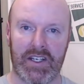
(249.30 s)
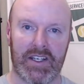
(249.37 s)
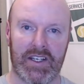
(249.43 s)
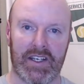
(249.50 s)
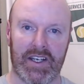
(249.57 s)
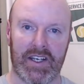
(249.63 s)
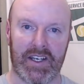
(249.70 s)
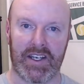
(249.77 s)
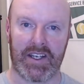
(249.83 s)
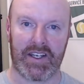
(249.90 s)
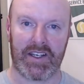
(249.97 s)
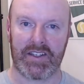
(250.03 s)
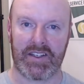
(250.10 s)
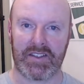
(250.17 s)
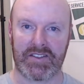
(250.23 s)

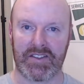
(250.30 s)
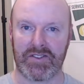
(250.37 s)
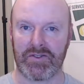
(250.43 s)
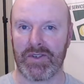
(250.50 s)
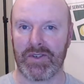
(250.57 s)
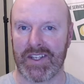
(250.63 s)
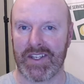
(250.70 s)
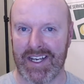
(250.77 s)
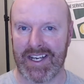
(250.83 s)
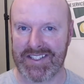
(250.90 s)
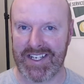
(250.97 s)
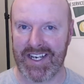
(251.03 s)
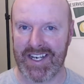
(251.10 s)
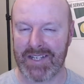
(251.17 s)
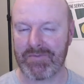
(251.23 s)
do it at that
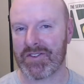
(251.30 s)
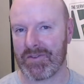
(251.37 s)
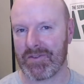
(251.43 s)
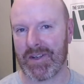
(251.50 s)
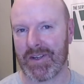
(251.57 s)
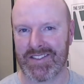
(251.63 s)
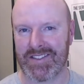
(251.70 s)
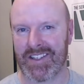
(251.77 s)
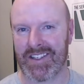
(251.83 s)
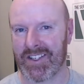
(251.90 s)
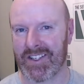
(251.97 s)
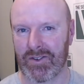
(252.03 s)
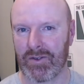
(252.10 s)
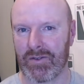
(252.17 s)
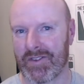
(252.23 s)
time, so you
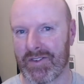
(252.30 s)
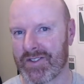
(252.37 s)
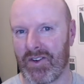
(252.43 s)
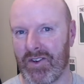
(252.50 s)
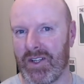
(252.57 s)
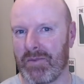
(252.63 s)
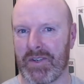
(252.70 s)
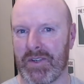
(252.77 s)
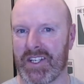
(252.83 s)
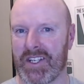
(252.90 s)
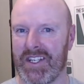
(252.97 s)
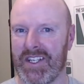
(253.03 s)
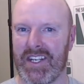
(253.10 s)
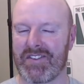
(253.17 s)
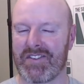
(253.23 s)
can go for a toilet break at
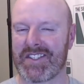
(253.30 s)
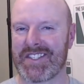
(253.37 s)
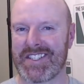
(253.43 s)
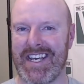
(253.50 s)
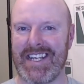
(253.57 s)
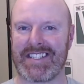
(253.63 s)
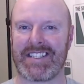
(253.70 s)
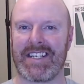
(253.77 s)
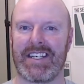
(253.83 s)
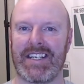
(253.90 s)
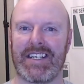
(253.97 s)
the end of a set.